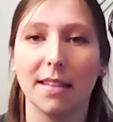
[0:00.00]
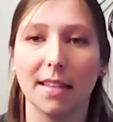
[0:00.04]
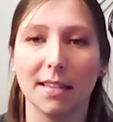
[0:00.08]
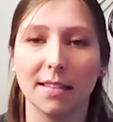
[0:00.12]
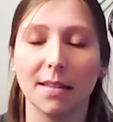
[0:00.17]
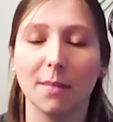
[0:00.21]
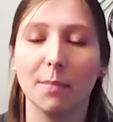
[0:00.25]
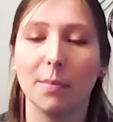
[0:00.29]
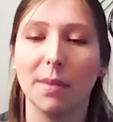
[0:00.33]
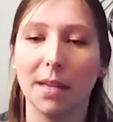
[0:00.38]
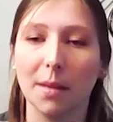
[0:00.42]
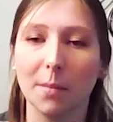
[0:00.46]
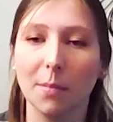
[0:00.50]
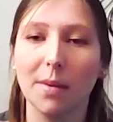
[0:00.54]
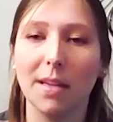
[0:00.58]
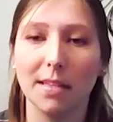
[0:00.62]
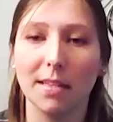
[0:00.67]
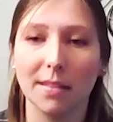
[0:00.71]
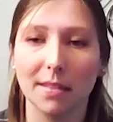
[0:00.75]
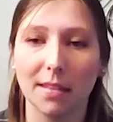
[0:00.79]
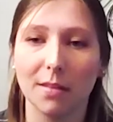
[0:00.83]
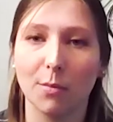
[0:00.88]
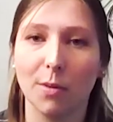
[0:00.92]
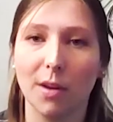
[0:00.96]
that's a big
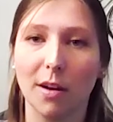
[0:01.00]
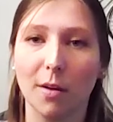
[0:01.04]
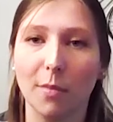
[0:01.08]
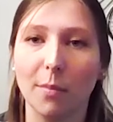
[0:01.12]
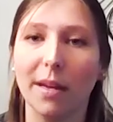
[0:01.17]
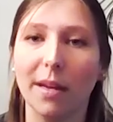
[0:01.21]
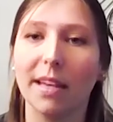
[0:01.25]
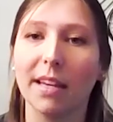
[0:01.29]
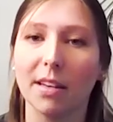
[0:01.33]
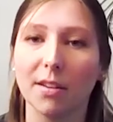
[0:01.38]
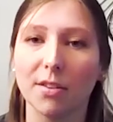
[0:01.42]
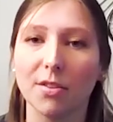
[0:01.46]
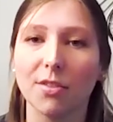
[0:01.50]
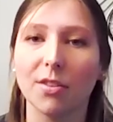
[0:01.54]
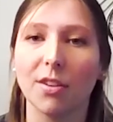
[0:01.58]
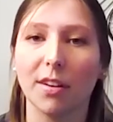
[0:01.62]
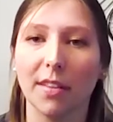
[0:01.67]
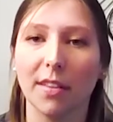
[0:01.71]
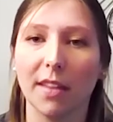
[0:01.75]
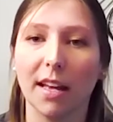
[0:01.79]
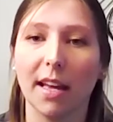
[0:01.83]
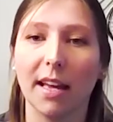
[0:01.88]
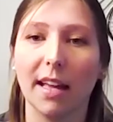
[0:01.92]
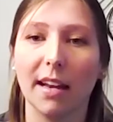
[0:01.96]
piece as well making
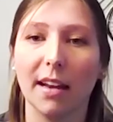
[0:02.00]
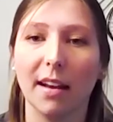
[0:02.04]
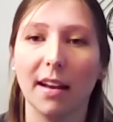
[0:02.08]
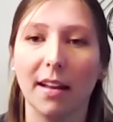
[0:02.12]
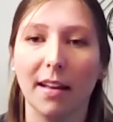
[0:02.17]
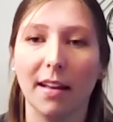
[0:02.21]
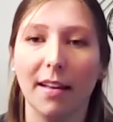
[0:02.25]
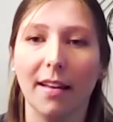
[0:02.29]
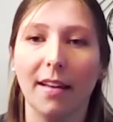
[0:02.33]
sure that